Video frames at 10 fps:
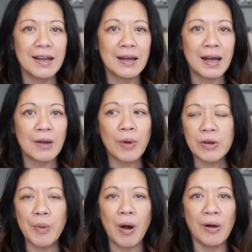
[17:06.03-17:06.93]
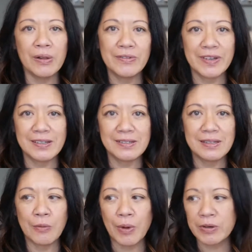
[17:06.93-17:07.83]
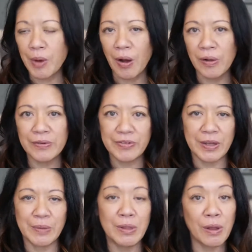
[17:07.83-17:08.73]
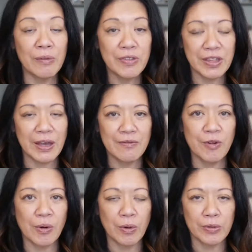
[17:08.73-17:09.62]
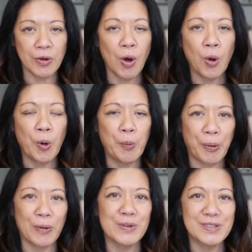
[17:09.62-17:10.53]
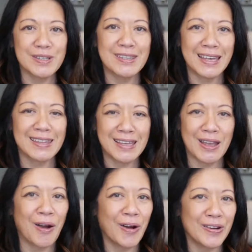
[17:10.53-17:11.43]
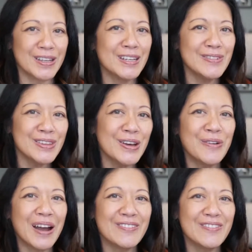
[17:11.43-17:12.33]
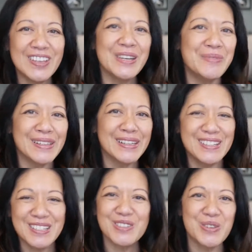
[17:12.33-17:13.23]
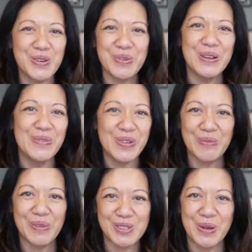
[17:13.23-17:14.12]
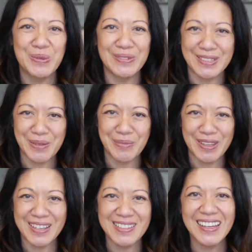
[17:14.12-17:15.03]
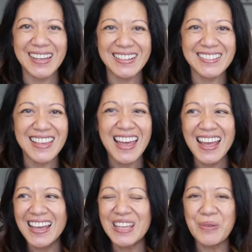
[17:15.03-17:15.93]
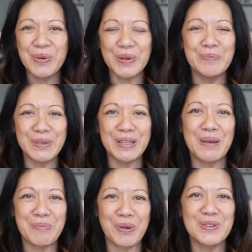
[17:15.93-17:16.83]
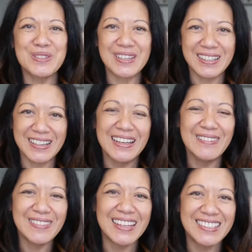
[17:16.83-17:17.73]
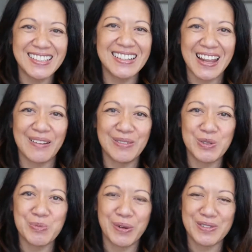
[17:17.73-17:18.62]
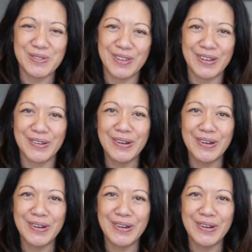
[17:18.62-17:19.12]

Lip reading: I welcome all of it. I welcome all of them and love them for the whole person that they are. Even though I vehemently disagree with them on some of these things, they wouldn't be that person if they didn't have those points of view.